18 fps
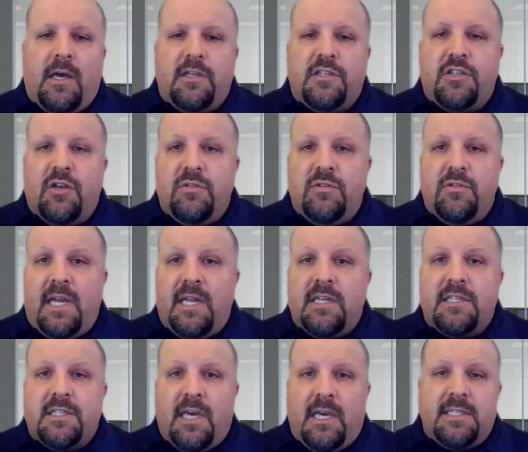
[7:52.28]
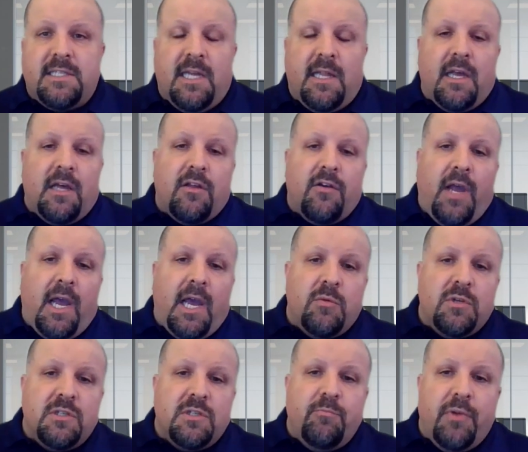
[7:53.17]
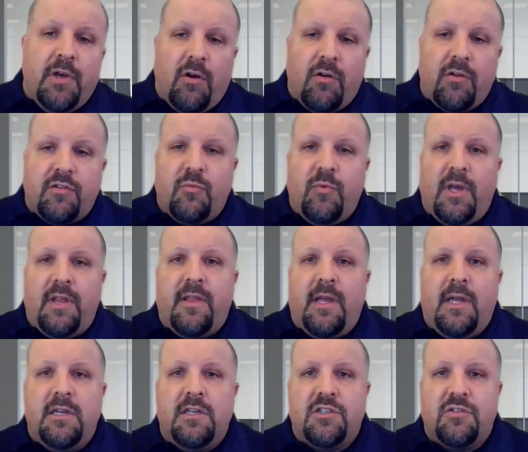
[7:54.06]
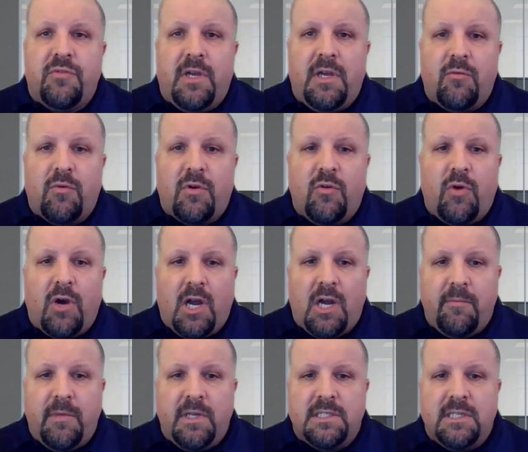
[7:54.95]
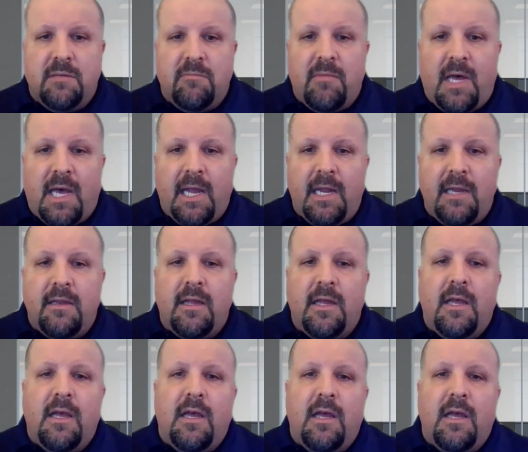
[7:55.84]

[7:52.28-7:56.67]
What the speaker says: So data sites, on the other hand, was built with industry requirements in mind.